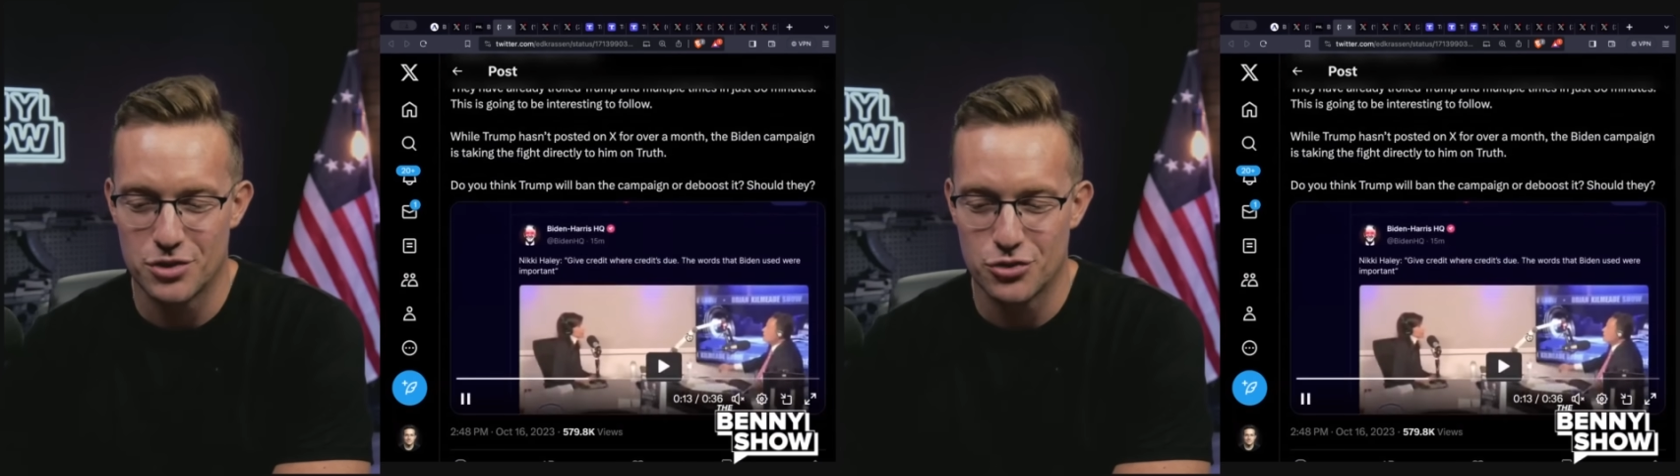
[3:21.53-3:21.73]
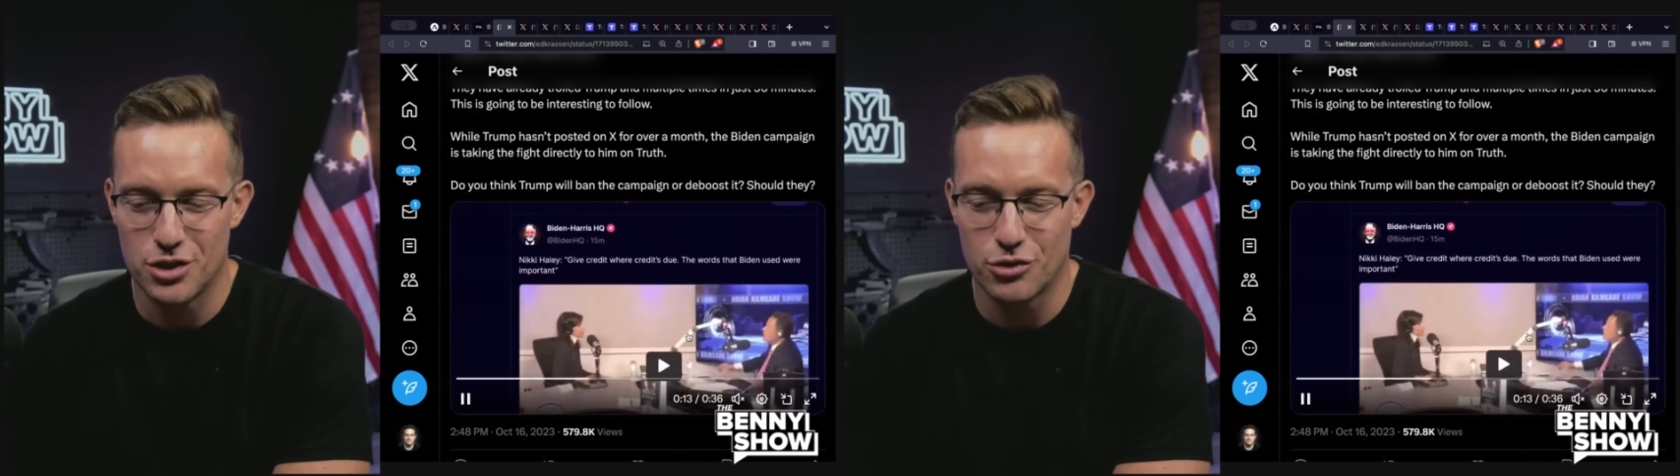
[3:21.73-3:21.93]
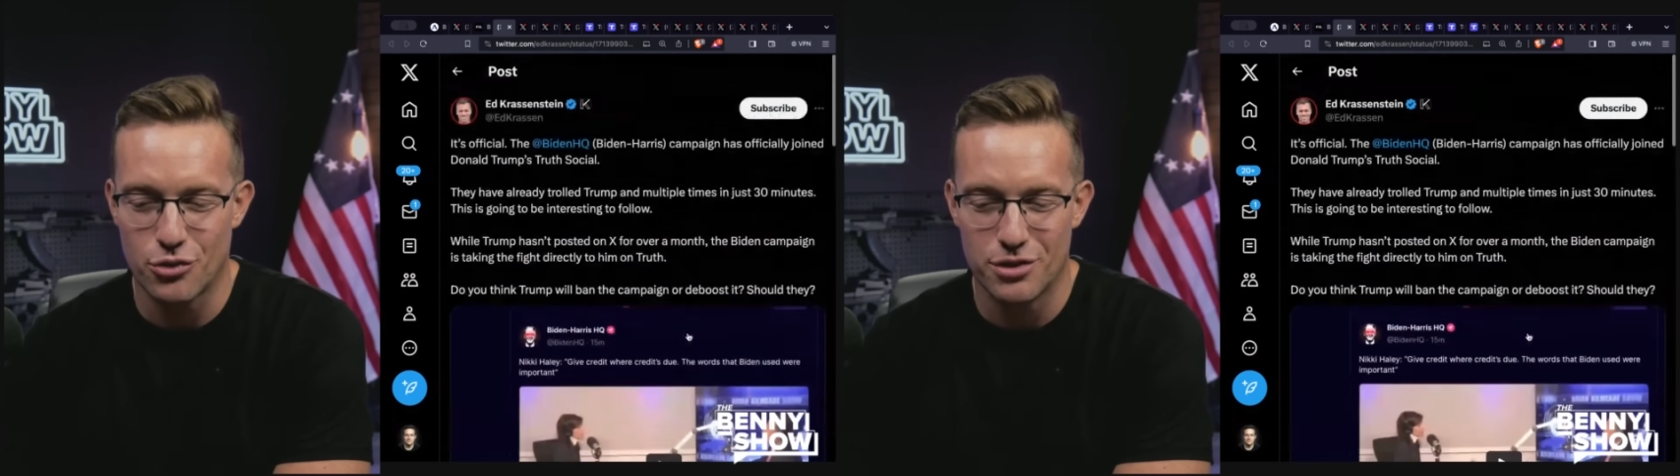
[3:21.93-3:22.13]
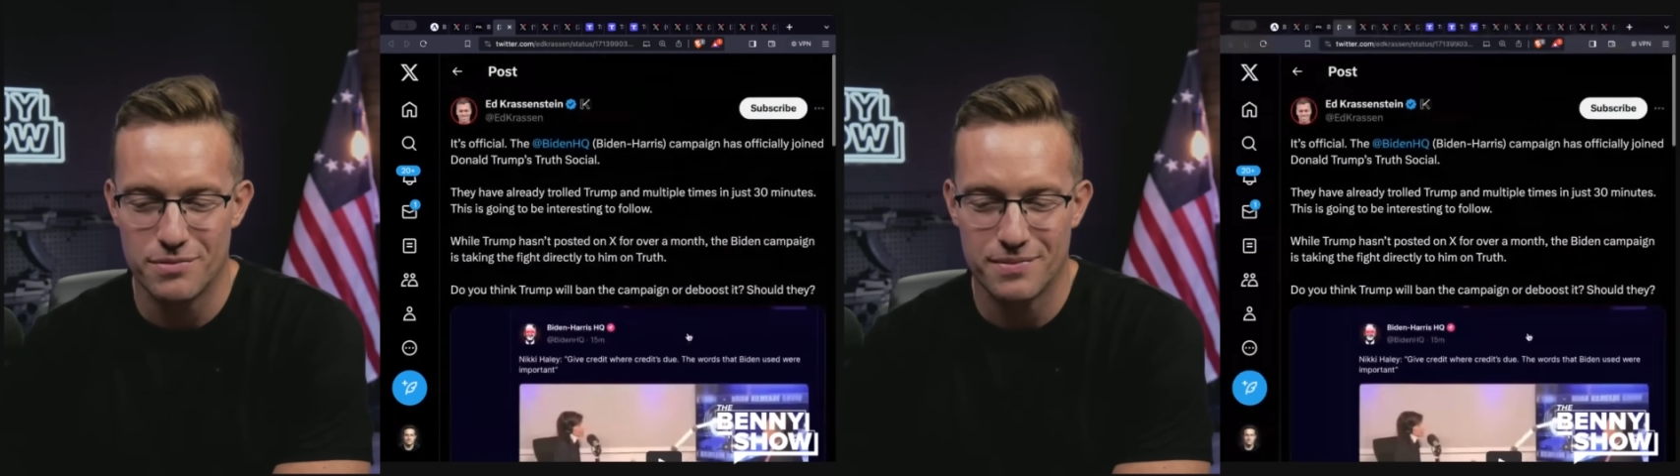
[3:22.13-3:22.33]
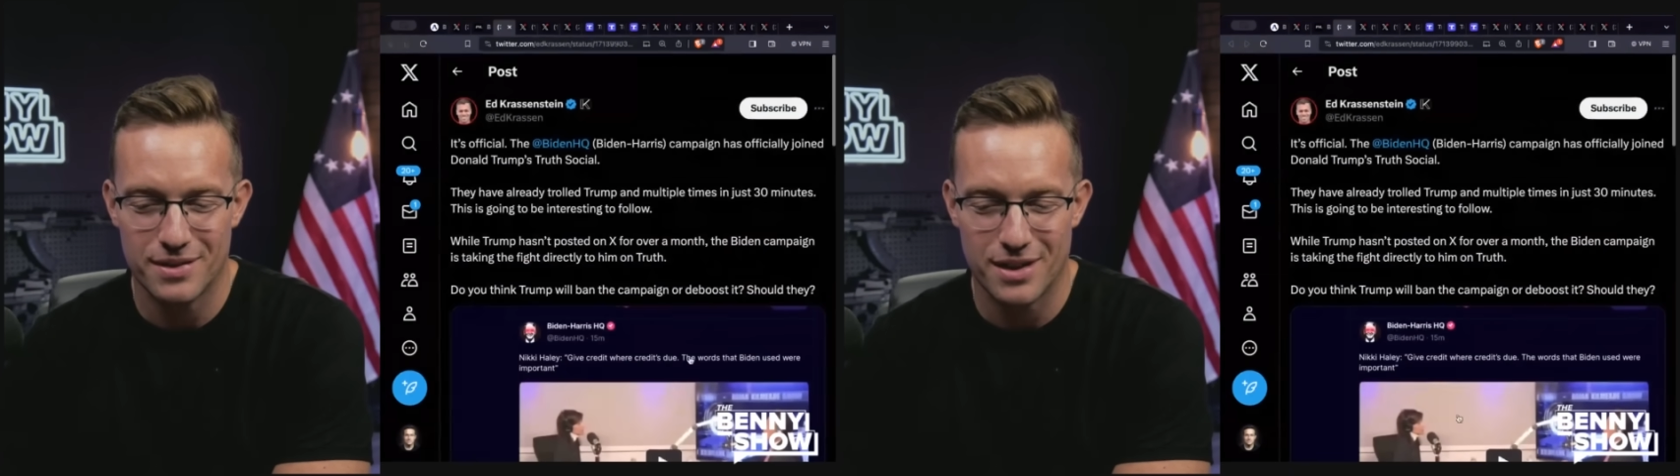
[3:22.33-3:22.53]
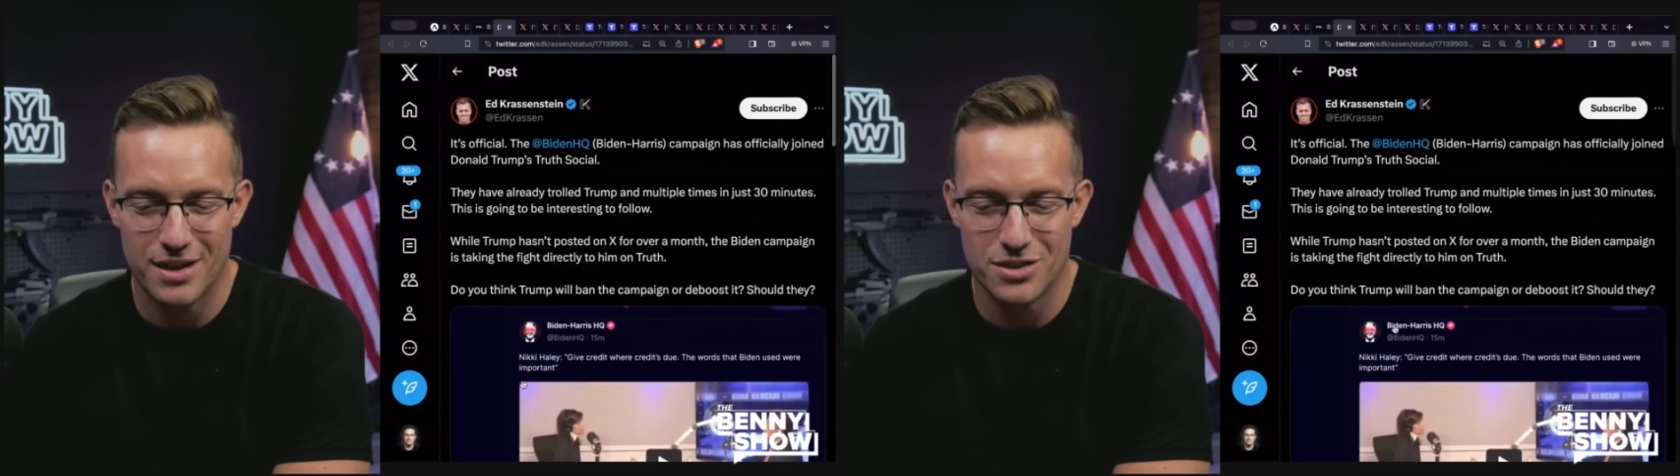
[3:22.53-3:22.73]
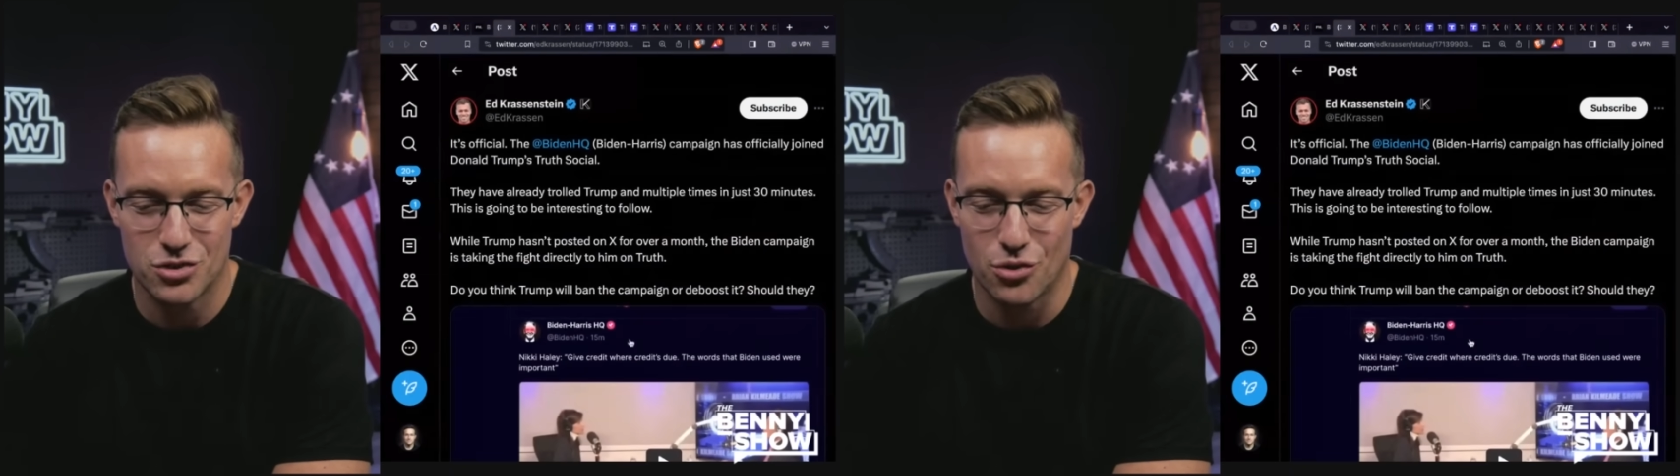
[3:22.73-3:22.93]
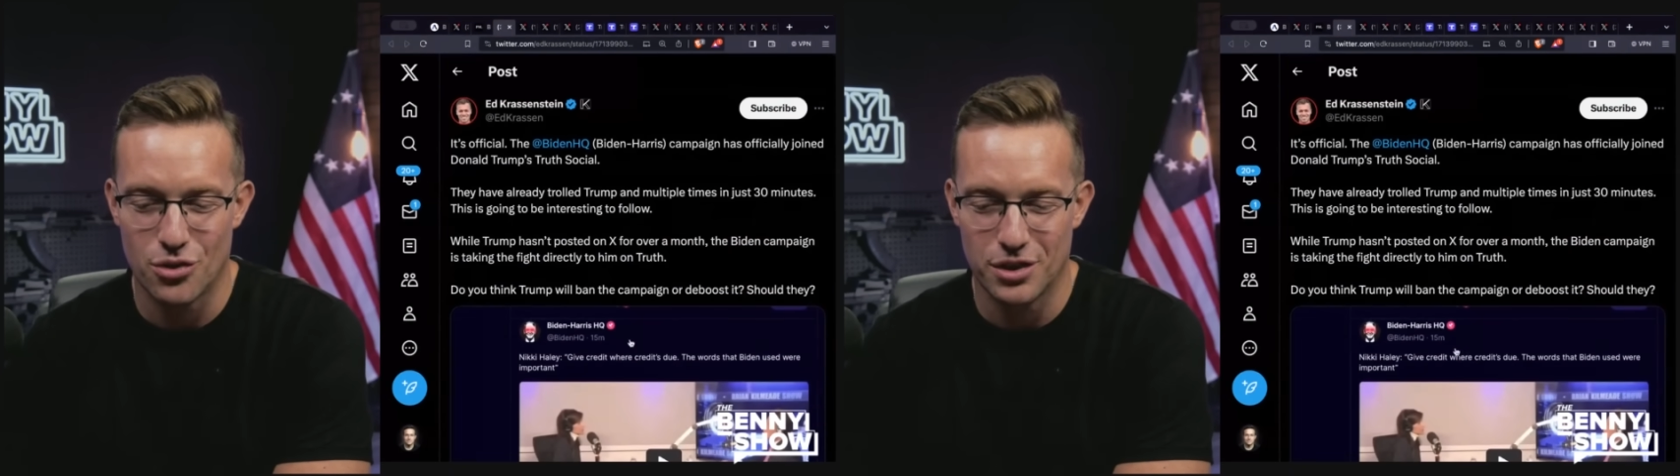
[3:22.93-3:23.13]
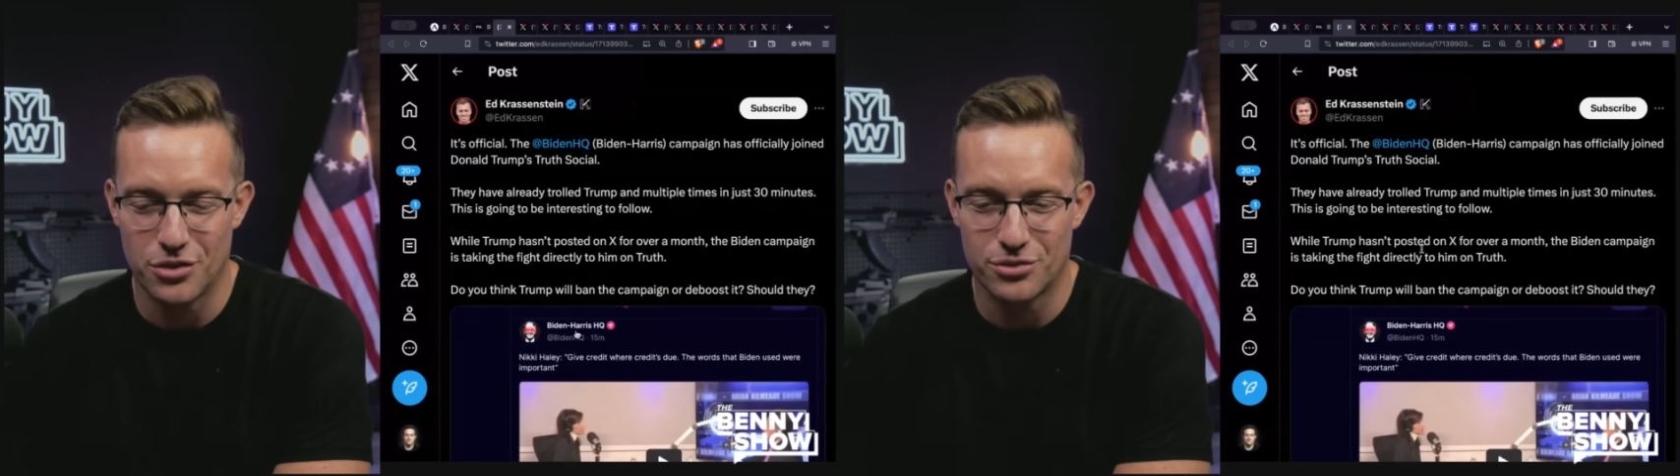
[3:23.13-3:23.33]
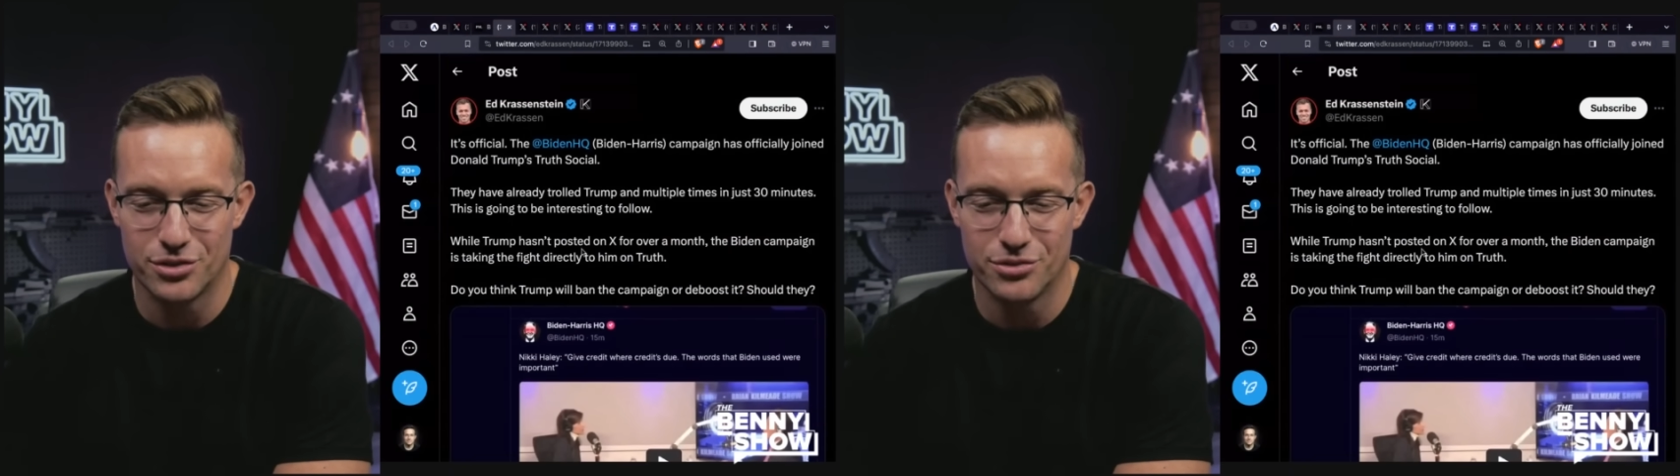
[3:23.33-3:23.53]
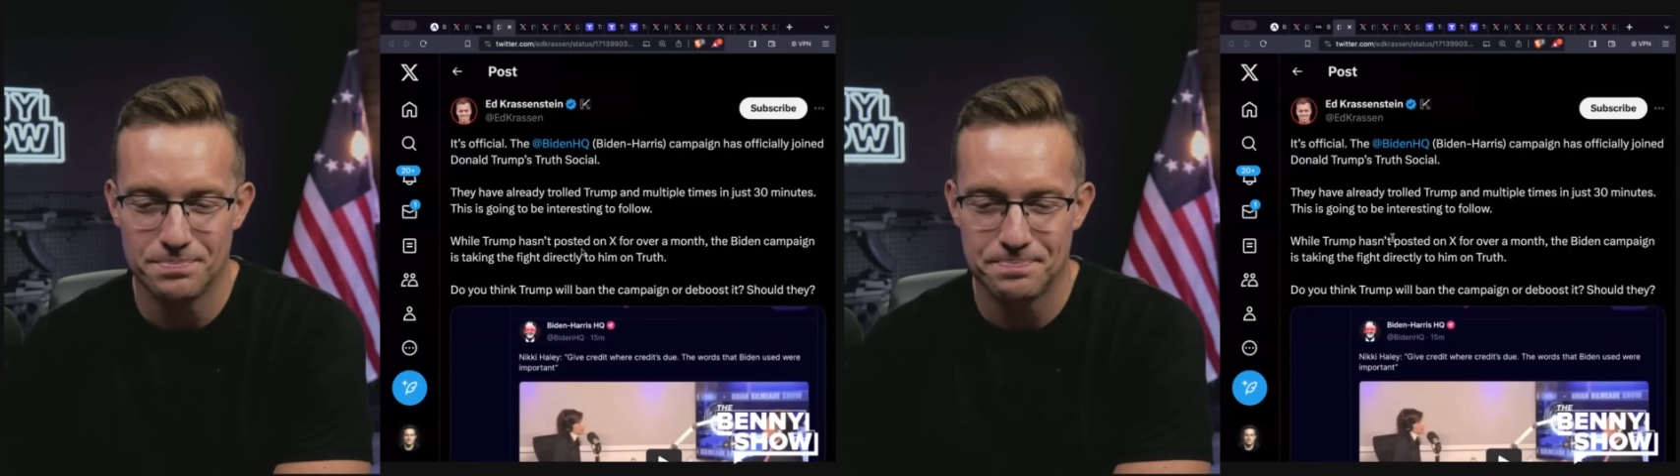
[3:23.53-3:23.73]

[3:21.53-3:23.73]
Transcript: screen record scrolling through.